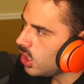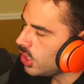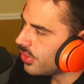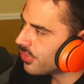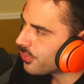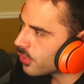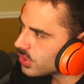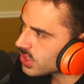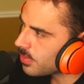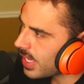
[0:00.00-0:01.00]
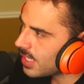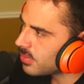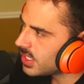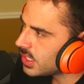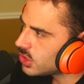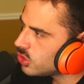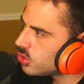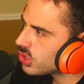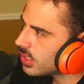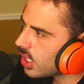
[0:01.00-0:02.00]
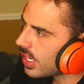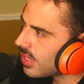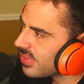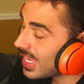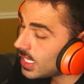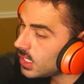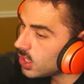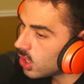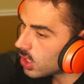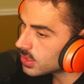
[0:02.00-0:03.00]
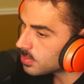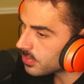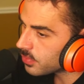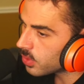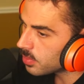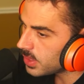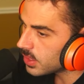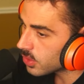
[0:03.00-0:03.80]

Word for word: the first commandment is, You shall not have any gods before me,